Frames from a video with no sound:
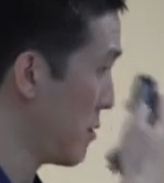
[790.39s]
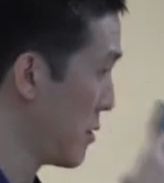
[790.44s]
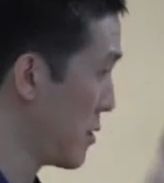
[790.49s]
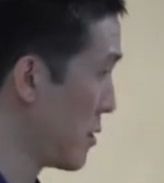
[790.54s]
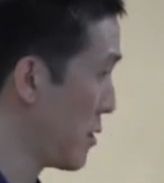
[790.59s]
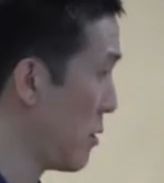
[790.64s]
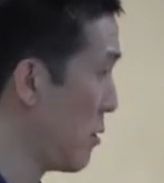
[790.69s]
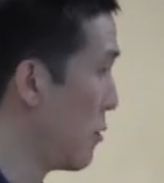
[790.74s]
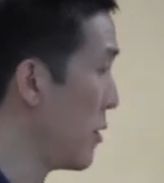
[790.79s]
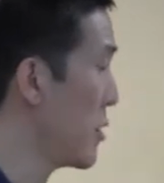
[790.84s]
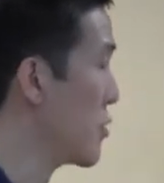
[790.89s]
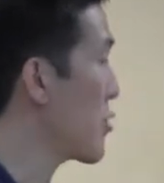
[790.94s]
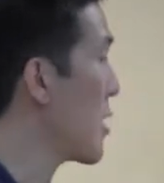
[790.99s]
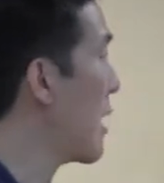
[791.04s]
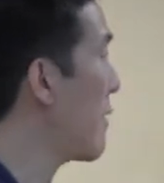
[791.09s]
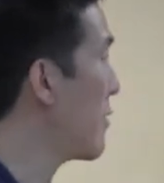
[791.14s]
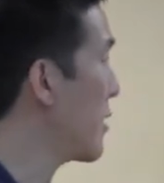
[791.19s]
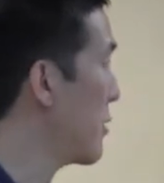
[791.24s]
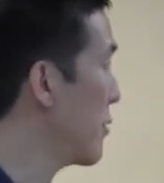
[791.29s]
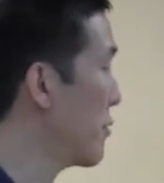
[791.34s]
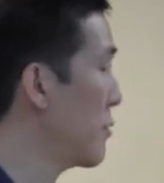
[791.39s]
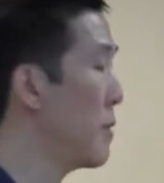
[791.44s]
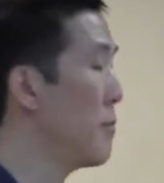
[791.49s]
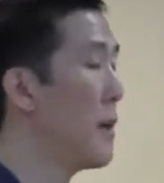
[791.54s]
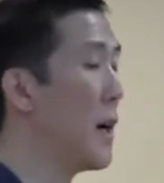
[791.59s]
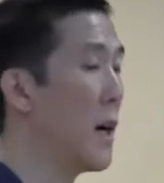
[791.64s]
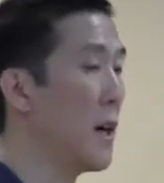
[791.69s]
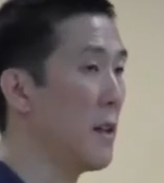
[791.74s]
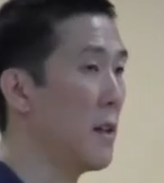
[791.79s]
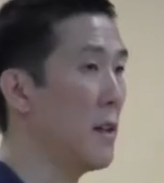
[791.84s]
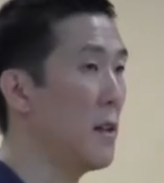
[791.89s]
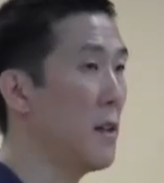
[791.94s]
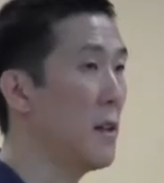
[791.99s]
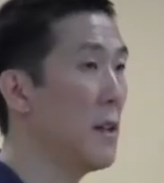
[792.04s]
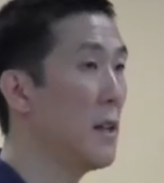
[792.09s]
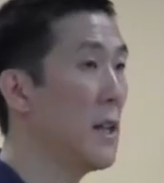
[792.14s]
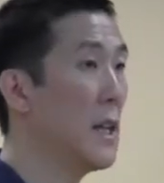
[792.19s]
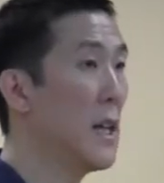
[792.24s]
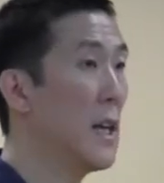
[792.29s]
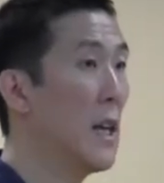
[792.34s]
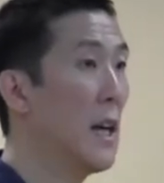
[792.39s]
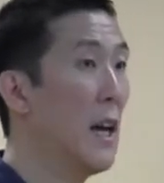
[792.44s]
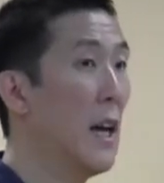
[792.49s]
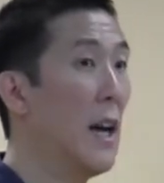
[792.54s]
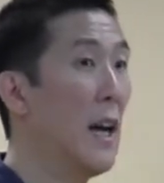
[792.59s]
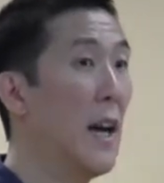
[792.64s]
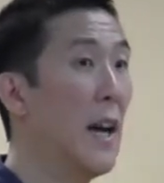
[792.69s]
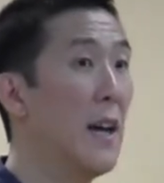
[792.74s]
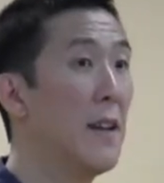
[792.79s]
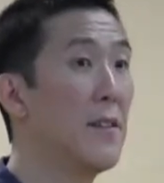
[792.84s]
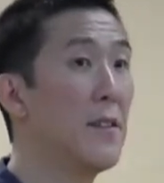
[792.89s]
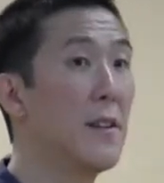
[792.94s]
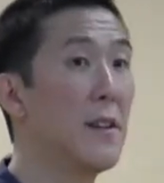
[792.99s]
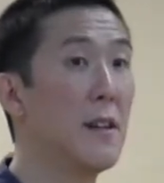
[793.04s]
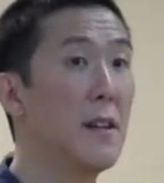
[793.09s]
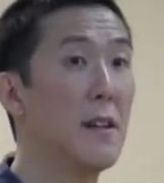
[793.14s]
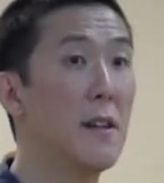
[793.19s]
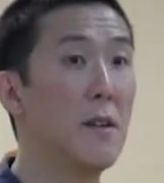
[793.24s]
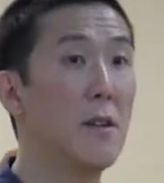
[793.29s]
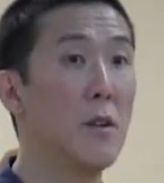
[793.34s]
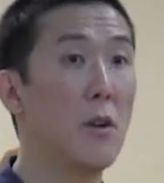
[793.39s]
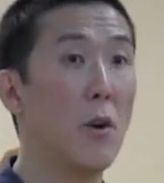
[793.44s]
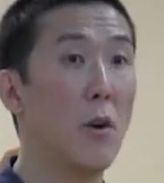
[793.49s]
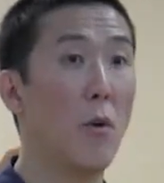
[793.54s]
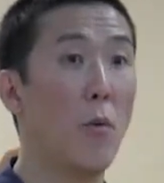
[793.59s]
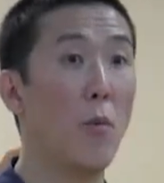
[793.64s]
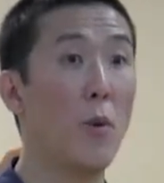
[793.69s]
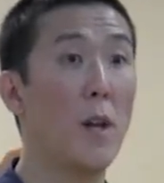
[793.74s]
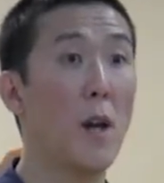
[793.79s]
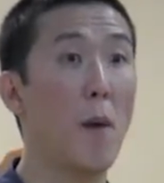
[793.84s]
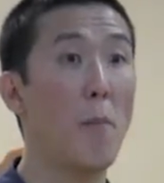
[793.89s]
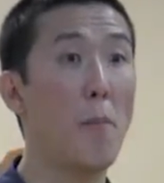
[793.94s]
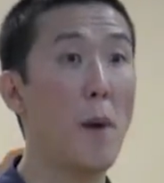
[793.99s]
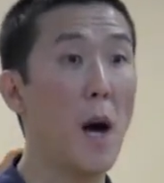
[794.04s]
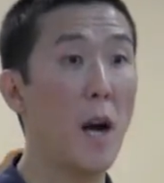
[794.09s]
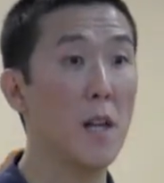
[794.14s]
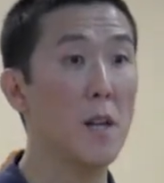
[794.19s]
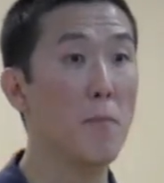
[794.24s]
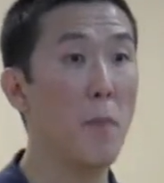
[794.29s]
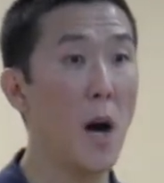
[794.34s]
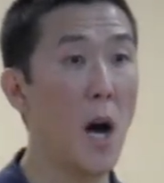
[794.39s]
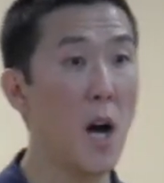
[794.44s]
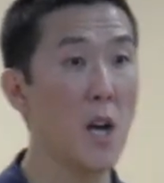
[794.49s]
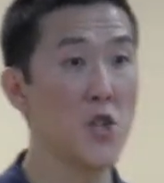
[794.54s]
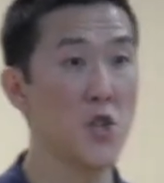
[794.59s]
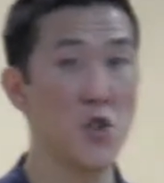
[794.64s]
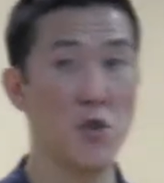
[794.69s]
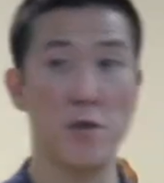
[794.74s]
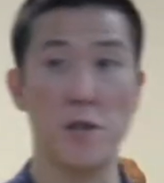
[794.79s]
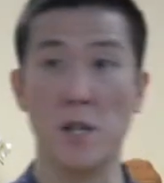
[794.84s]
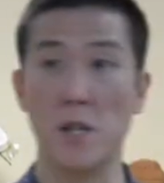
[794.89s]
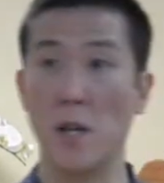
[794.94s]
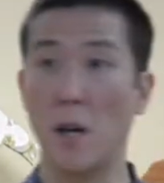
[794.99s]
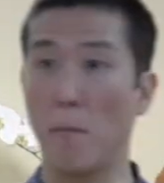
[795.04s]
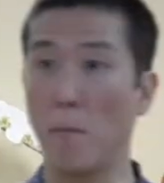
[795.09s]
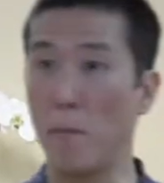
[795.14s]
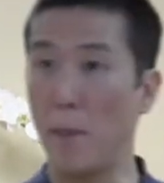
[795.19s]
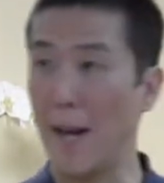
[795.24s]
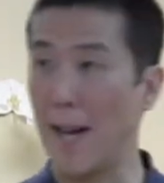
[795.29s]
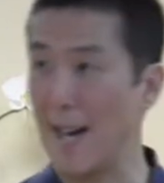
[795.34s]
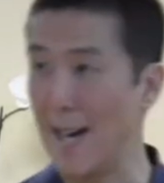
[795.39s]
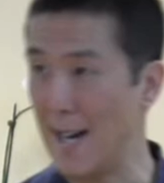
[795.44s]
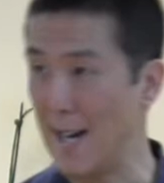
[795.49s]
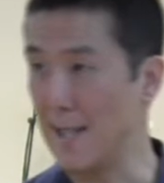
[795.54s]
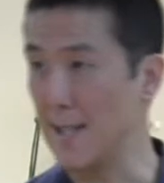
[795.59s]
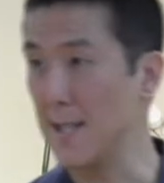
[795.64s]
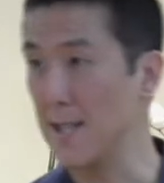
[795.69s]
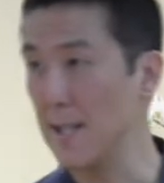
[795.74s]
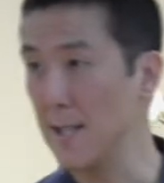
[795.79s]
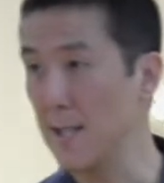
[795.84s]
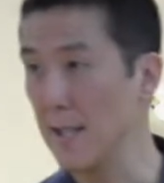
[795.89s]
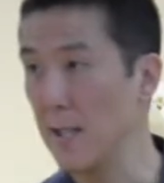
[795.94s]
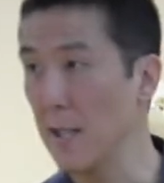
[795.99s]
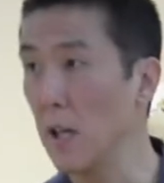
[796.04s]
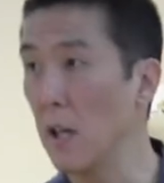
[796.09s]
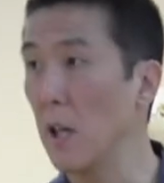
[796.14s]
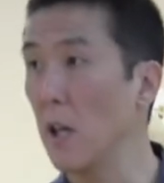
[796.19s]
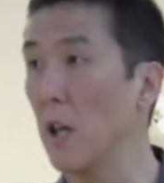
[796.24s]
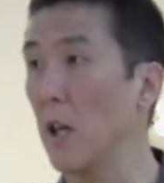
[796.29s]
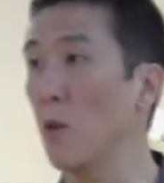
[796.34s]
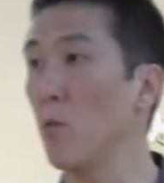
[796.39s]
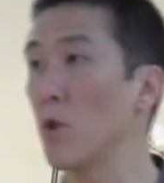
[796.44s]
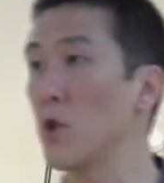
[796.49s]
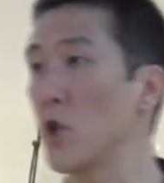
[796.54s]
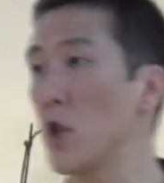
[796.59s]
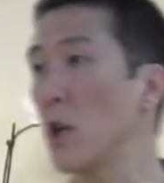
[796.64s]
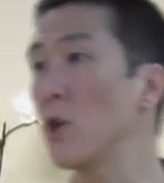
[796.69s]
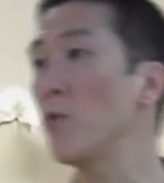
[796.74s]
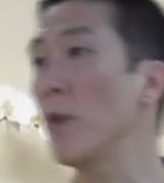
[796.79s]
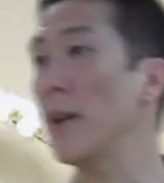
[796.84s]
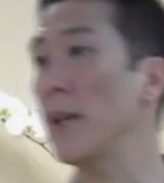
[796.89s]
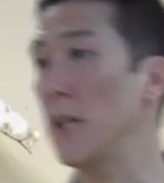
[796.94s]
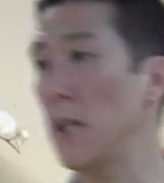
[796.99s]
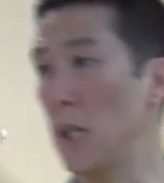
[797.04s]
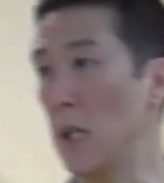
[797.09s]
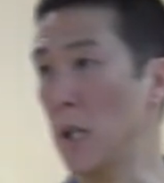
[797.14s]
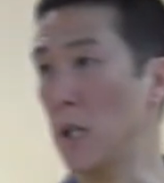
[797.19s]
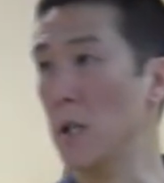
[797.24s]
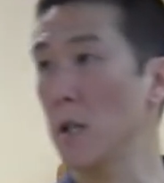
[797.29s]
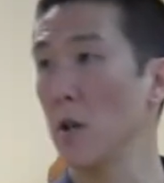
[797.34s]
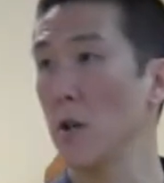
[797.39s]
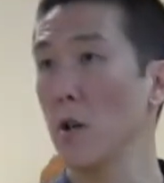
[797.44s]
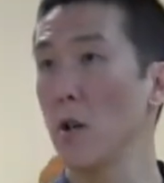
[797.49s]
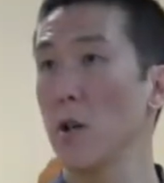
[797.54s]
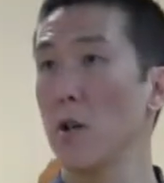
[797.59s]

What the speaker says: Slowly traveling through the body. And when our body posture is compact, it will generate heat.